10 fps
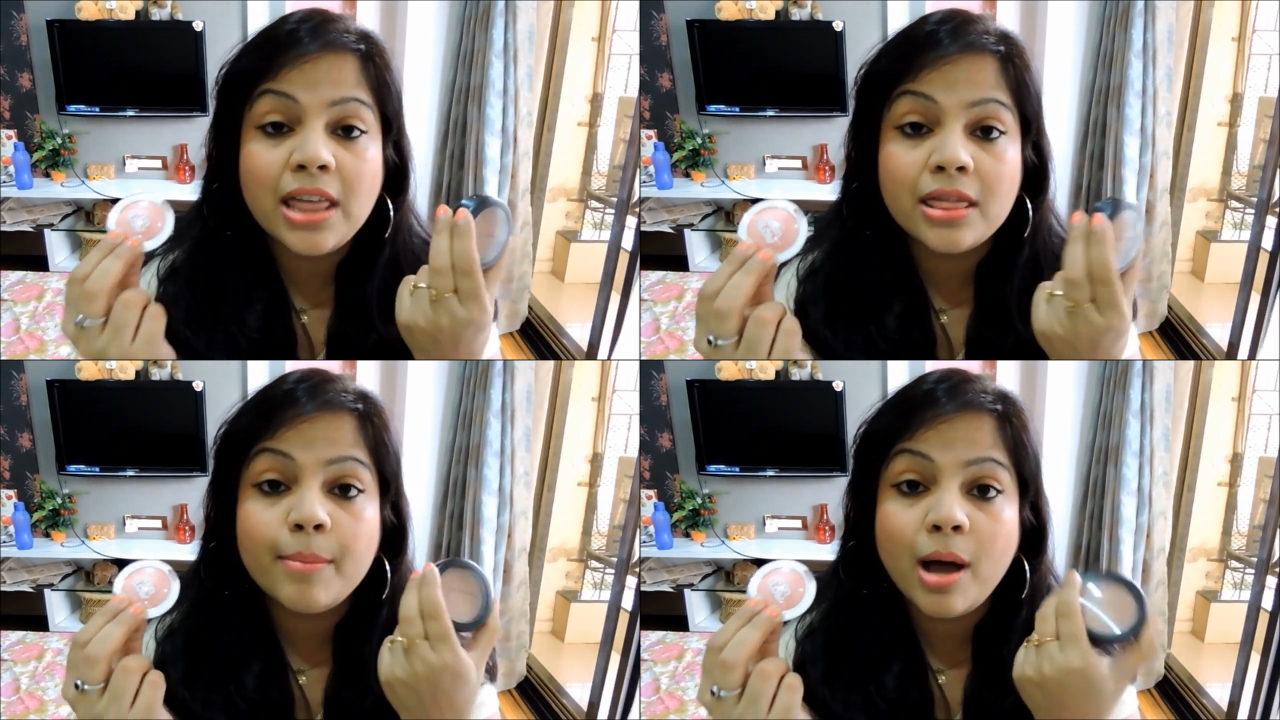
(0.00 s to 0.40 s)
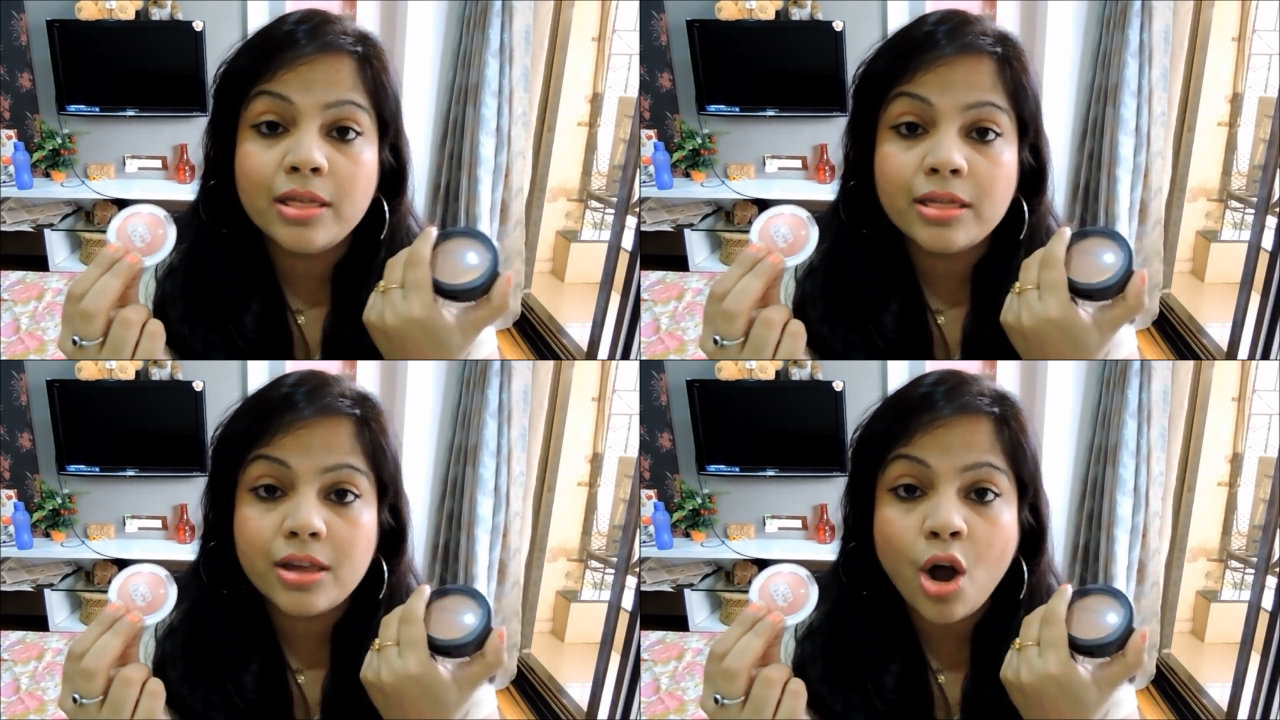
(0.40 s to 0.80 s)
in the
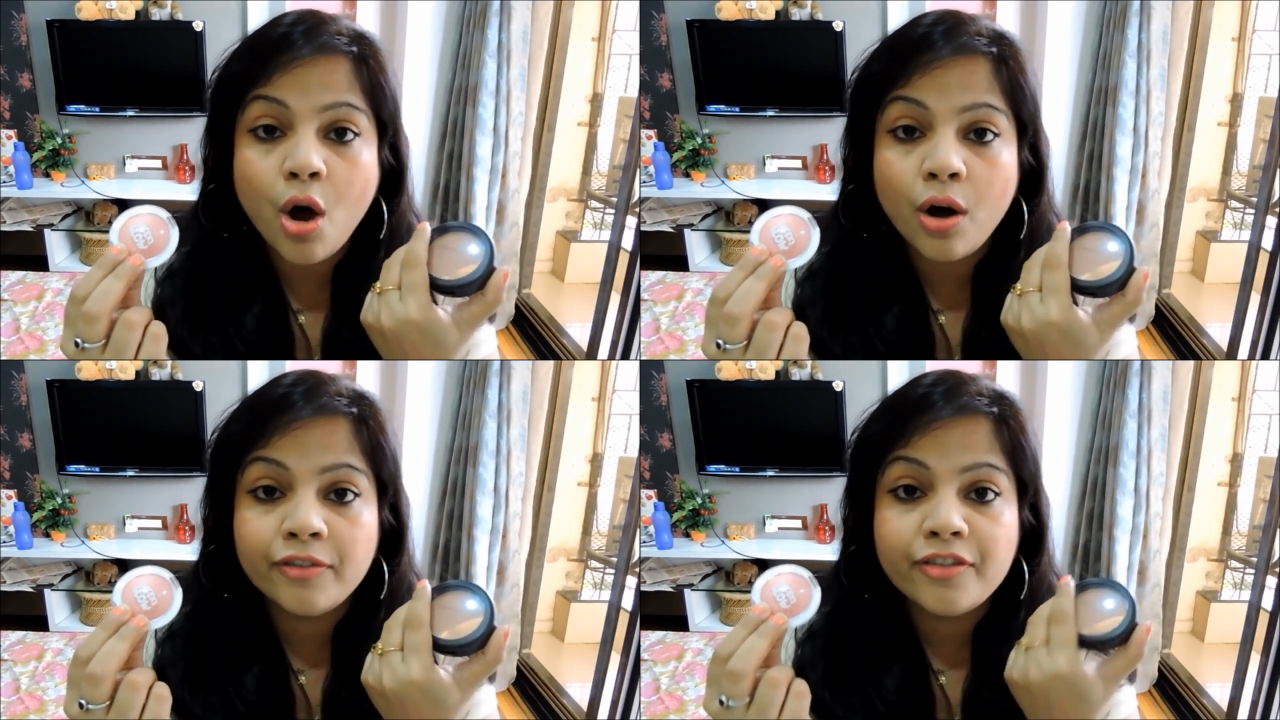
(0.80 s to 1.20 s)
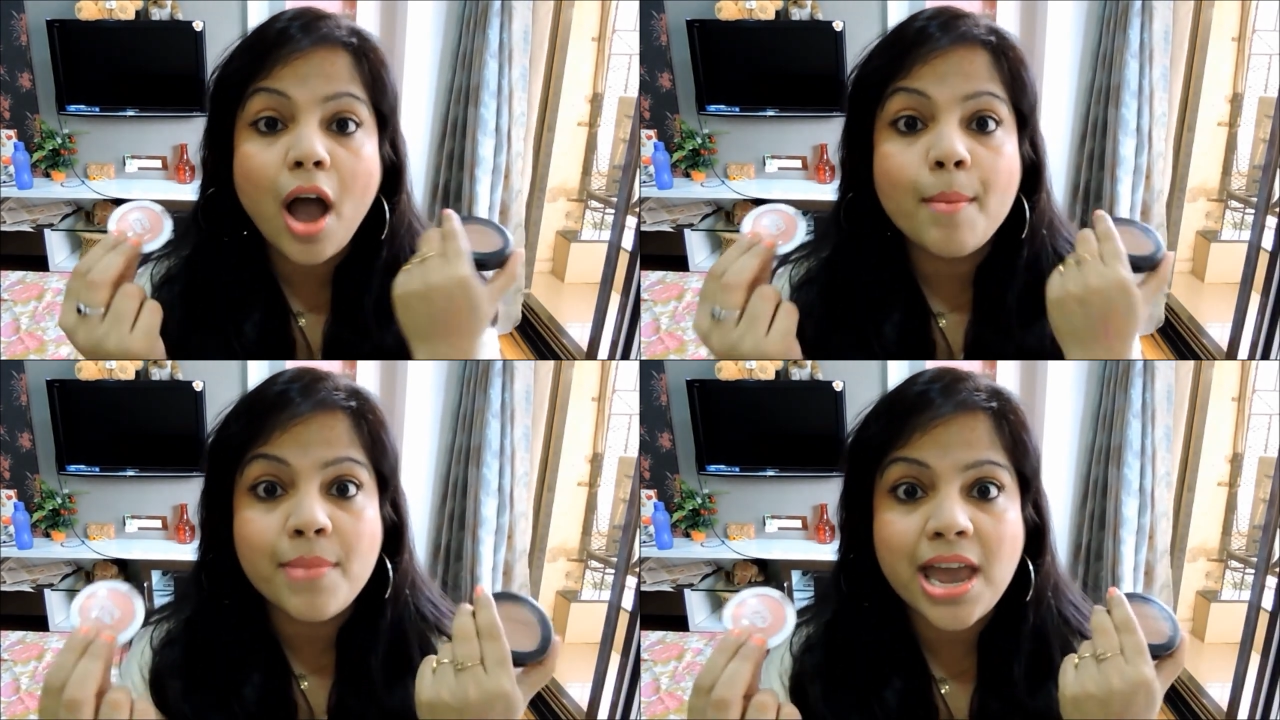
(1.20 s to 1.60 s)
month of
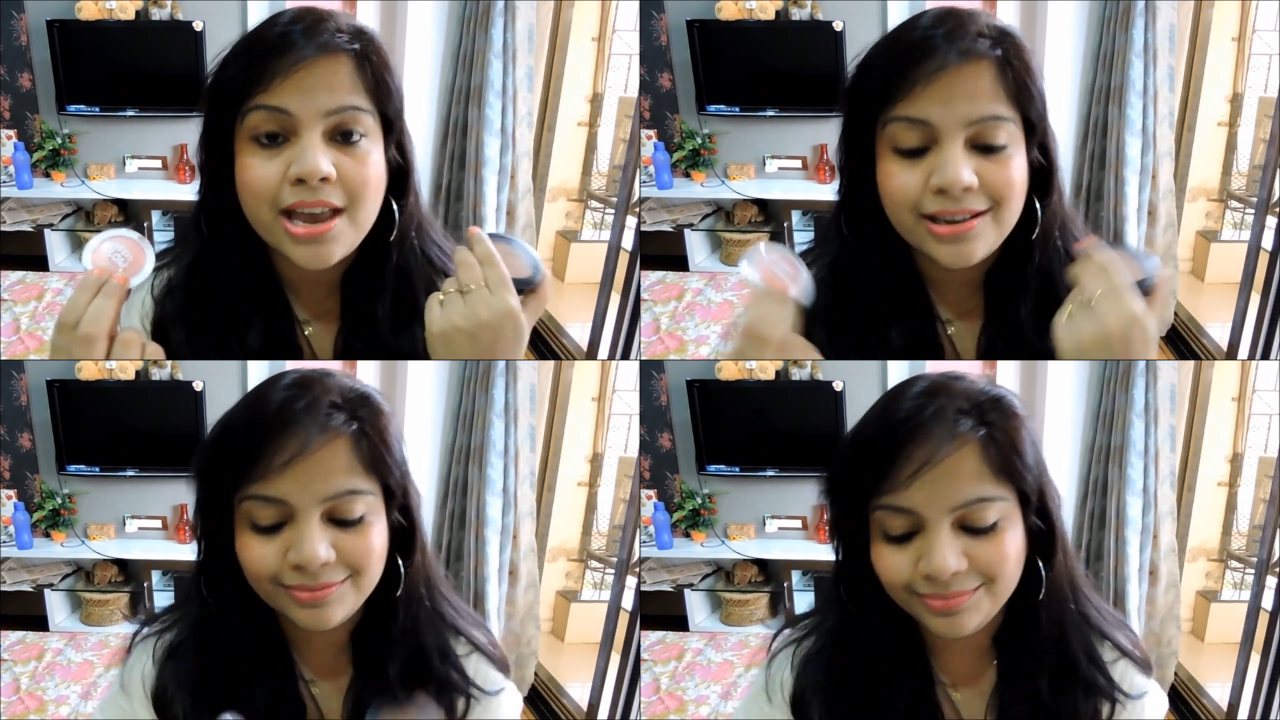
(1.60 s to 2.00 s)
May